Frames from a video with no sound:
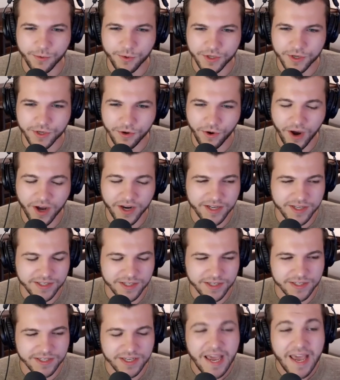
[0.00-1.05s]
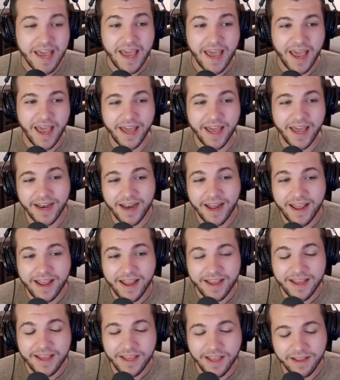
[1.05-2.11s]
to your audiences. And
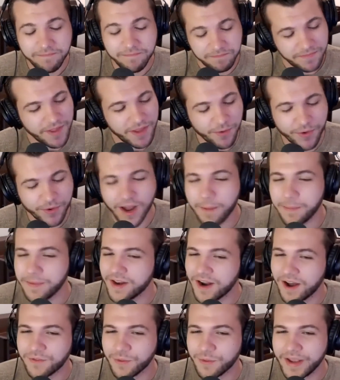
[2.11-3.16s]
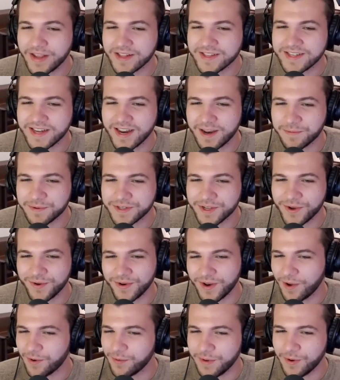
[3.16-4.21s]
it would not be an Off the Bandstand episode,
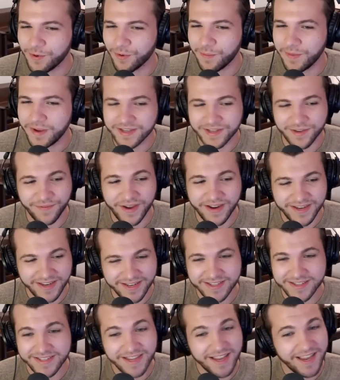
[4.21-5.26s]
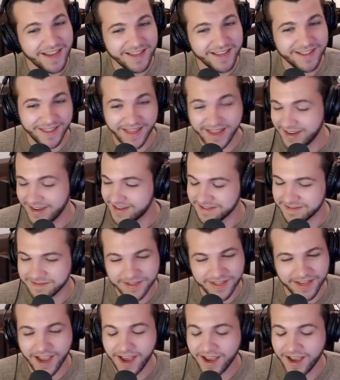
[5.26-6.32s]
and I would be remiss if I didn't say that
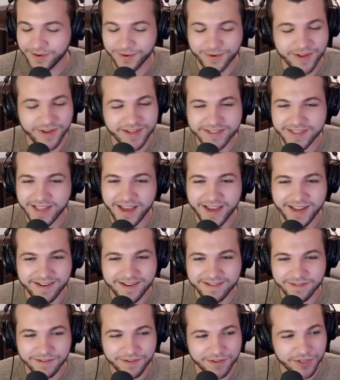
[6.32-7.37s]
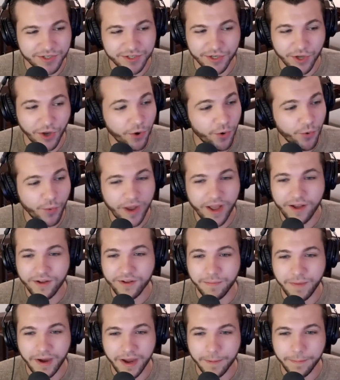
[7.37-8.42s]
the guy who does that so well,
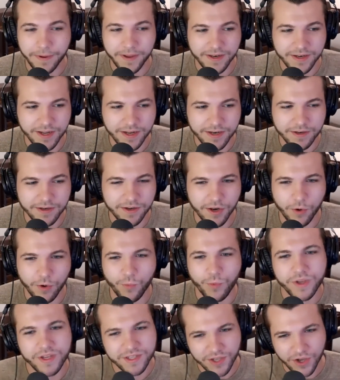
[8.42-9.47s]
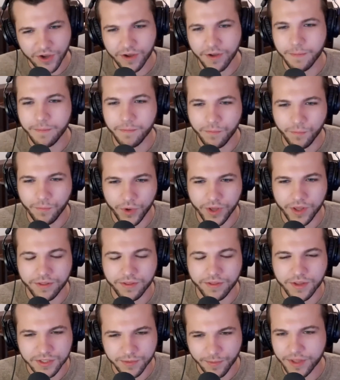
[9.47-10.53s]
in my opinion, you know, we saw him with
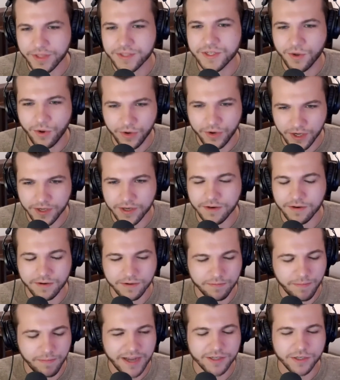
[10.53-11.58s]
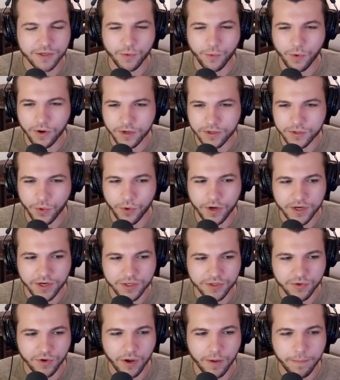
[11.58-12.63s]
the Smithsonian Masterworks
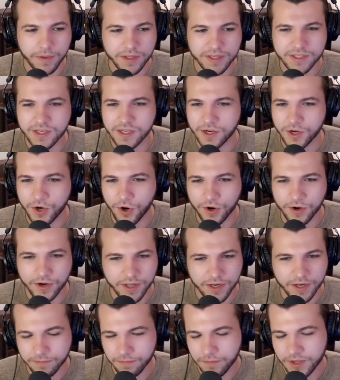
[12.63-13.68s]
Orchestra, but seeing Kurt in a